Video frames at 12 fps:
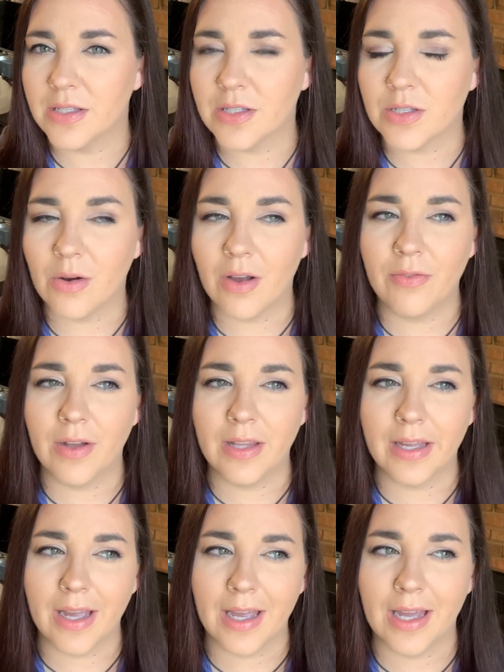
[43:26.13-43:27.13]
And so I felt
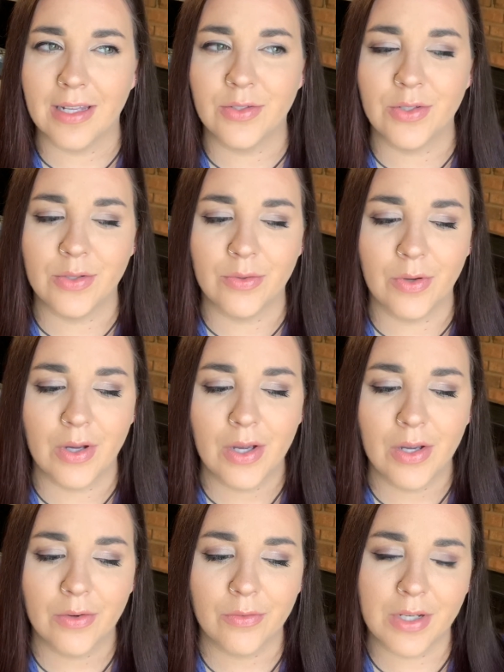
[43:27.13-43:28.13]
like I had to
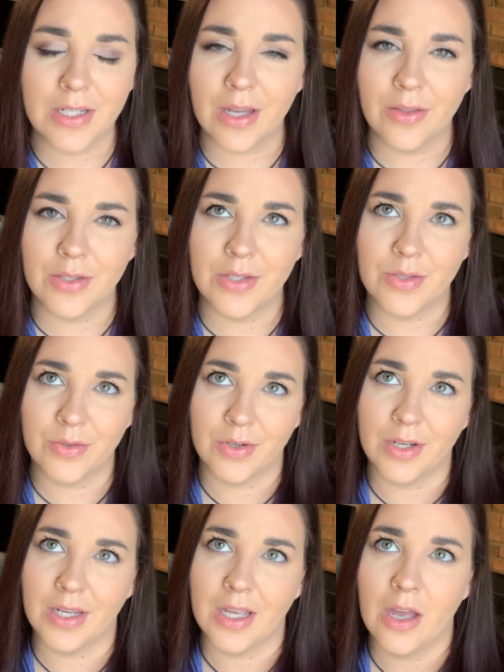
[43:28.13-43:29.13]
retell the
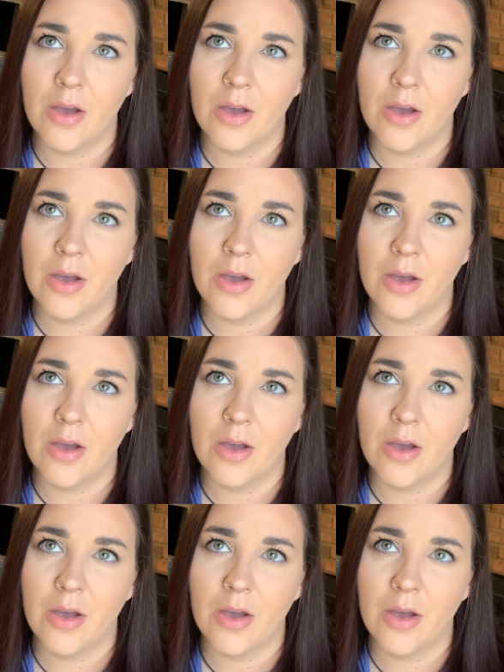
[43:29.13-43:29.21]
story